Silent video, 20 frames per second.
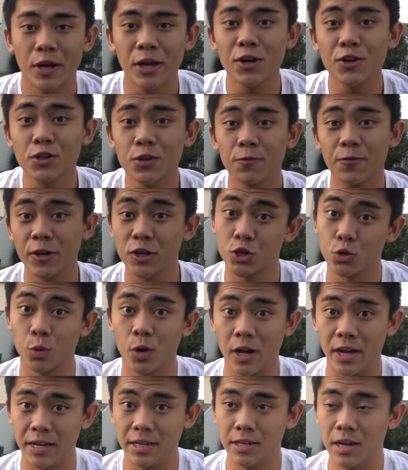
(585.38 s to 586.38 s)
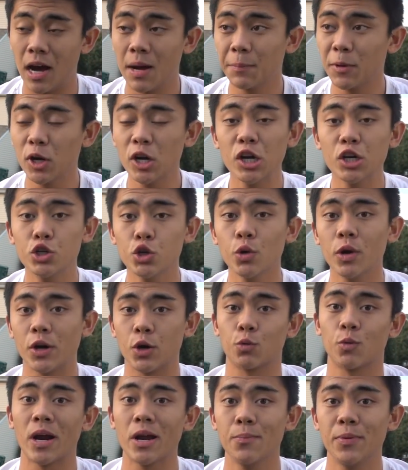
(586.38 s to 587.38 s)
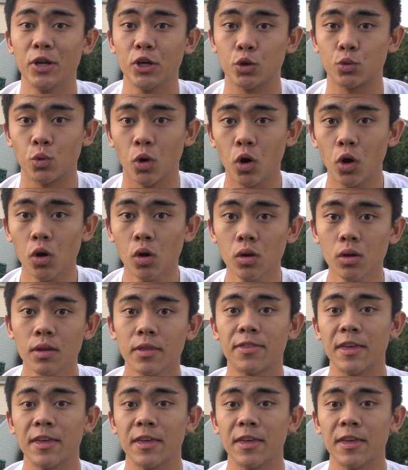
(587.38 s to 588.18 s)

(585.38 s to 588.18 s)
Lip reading: here's a visual aid. I'm gonna do an Arabian roll.